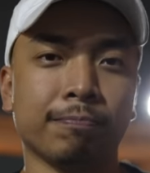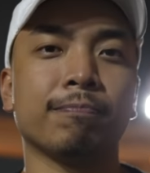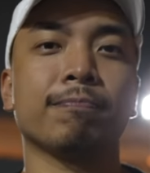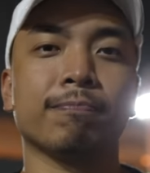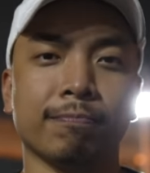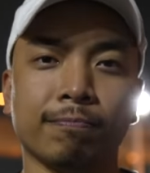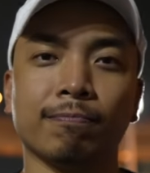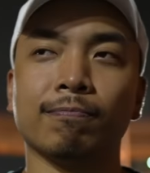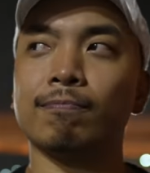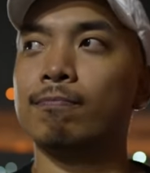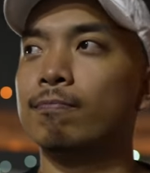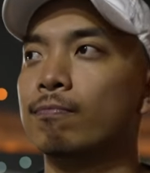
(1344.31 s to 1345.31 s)
Are you
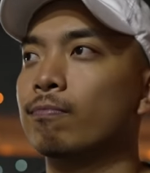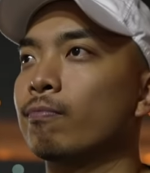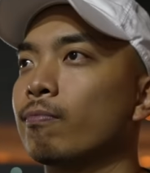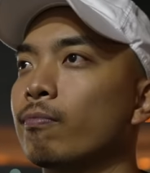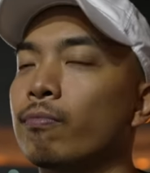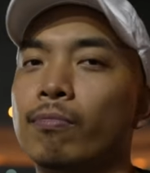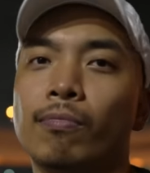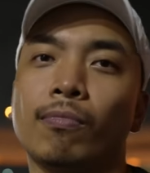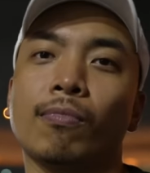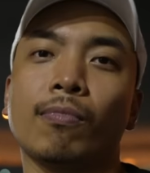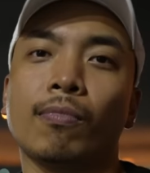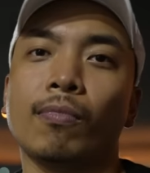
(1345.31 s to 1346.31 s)
be able to get the
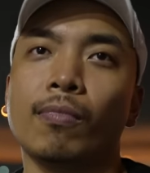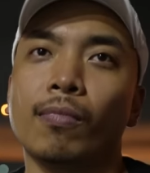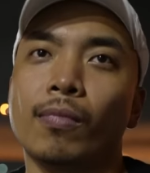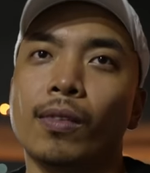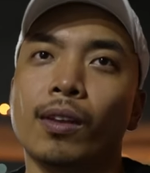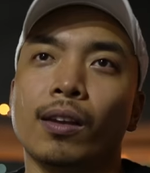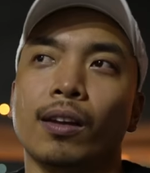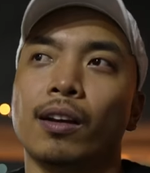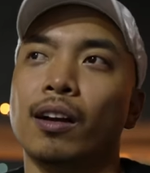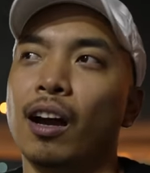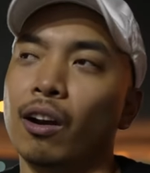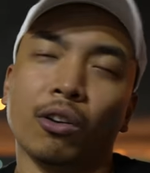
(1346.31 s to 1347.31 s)
account back?
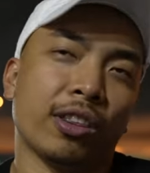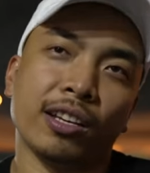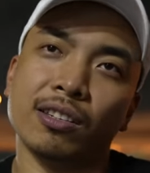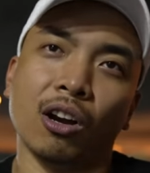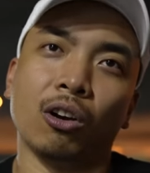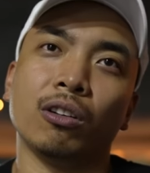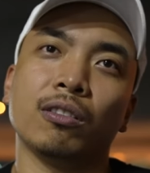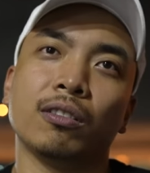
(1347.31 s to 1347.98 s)
I don't think so.